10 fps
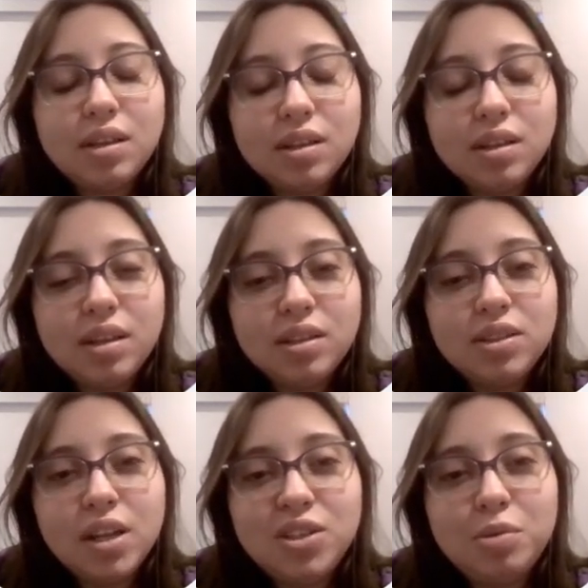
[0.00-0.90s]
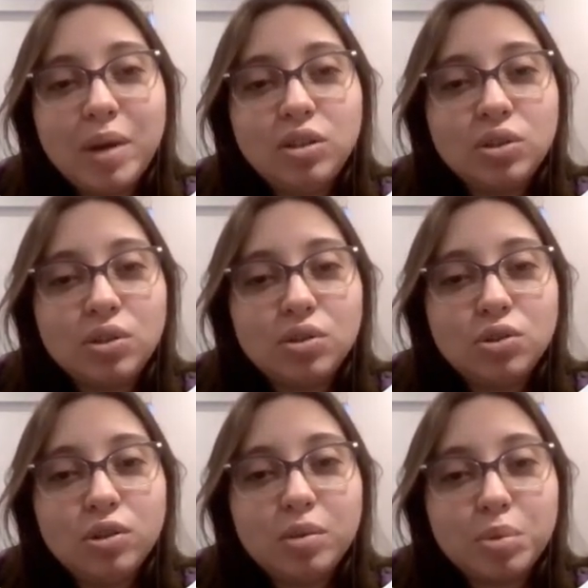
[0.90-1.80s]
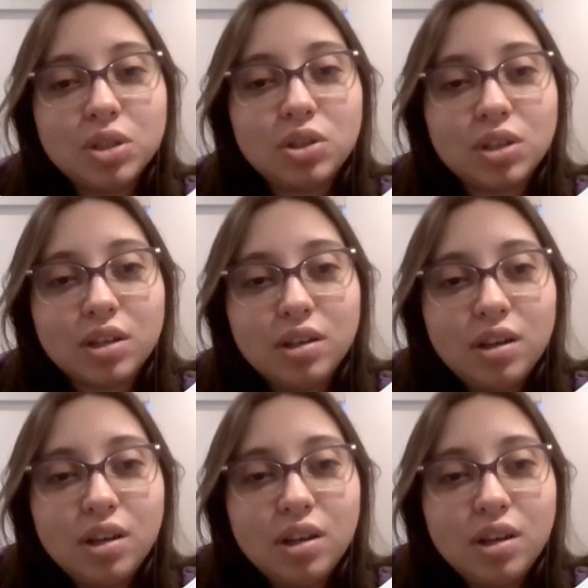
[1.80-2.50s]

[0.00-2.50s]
is detrimental to the prisoner.